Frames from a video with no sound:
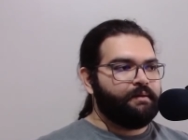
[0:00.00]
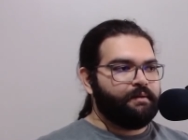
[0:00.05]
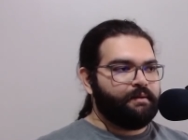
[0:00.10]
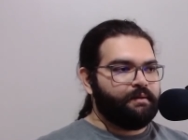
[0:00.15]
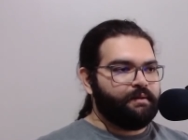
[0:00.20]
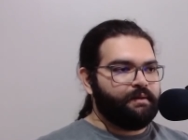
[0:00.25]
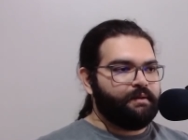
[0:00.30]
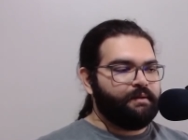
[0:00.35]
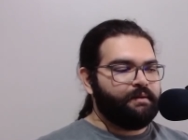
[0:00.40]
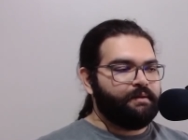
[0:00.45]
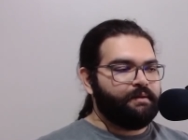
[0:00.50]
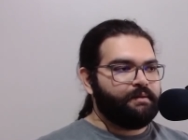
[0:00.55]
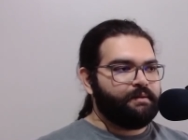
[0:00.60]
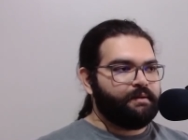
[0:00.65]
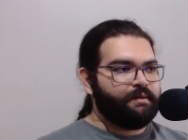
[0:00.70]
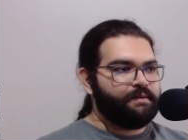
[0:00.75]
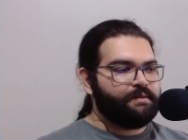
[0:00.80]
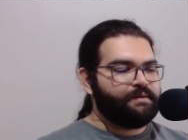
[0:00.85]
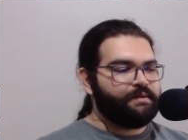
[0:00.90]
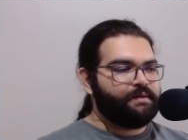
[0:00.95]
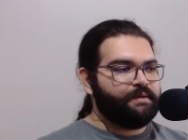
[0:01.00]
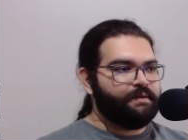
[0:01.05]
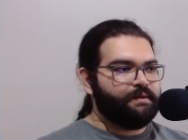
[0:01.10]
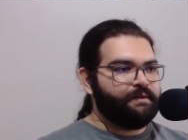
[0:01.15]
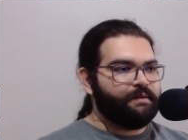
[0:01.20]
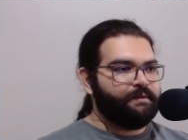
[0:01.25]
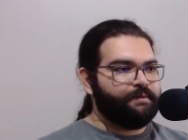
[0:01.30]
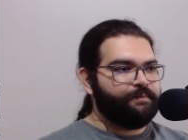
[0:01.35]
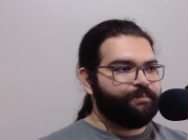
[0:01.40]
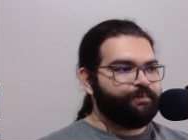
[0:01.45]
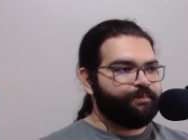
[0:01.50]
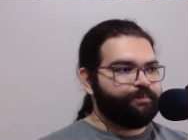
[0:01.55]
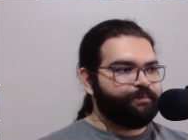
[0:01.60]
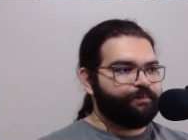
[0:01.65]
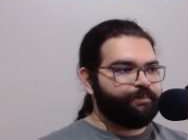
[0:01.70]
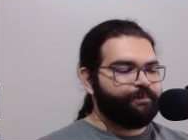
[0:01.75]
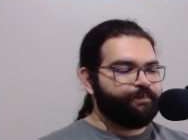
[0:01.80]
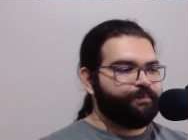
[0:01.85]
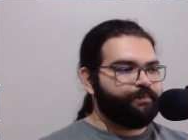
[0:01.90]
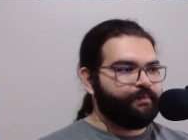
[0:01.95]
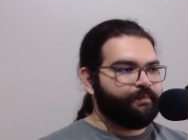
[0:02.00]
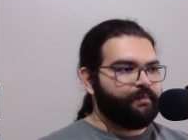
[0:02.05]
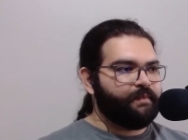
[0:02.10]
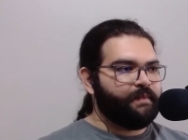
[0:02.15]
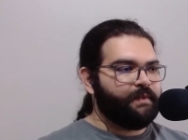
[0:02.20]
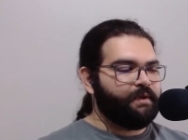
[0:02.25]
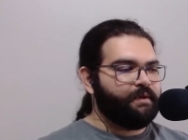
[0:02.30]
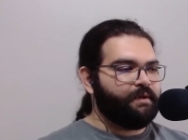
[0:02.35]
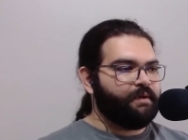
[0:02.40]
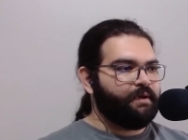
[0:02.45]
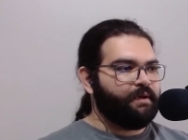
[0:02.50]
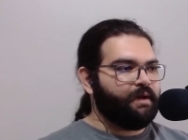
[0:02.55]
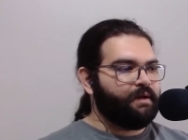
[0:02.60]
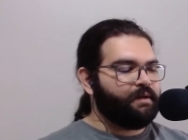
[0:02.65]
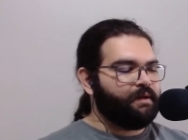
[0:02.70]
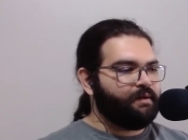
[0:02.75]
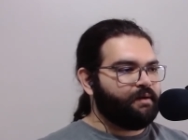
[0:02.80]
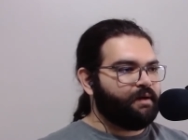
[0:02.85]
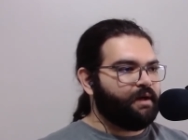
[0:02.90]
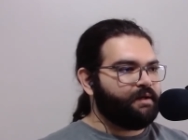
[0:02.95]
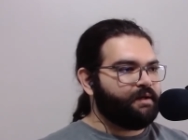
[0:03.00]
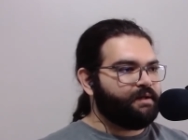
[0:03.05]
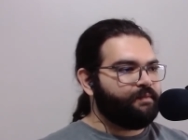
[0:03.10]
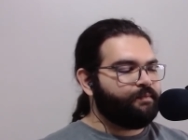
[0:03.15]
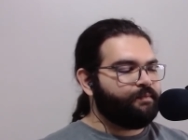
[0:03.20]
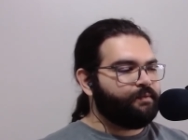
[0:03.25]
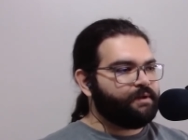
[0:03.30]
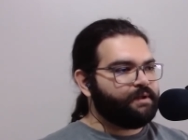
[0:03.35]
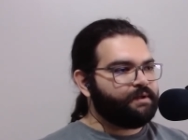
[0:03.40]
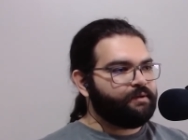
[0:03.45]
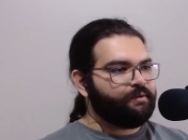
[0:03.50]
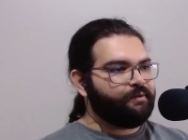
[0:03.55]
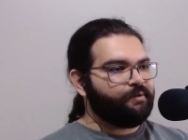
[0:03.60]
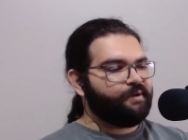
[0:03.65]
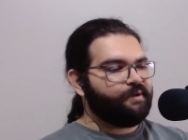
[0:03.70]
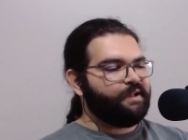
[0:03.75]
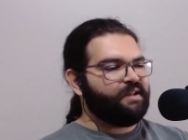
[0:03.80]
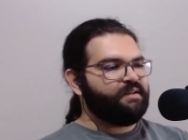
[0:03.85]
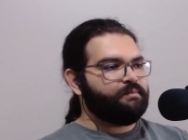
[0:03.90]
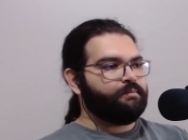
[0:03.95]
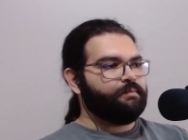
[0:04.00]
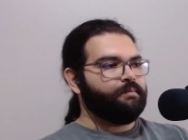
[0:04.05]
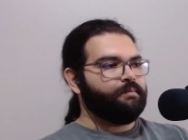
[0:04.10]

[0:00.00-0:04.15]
Yeah, that's the... I keep forgetting her name.